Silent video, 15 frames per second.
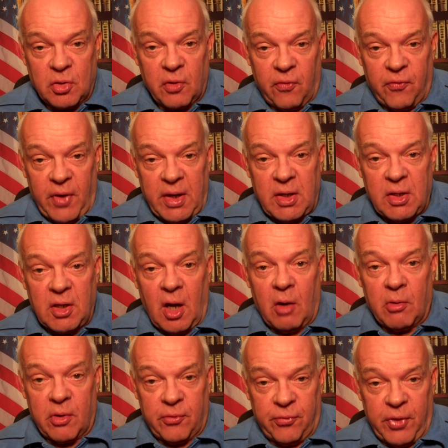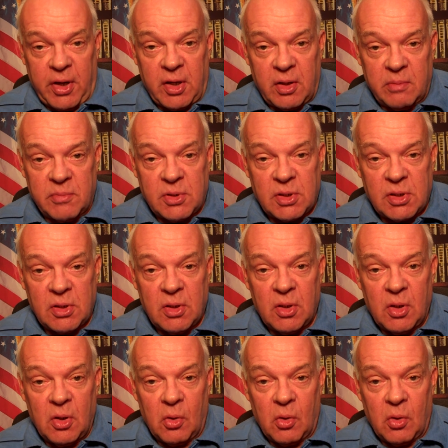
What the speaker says: defend our freedoms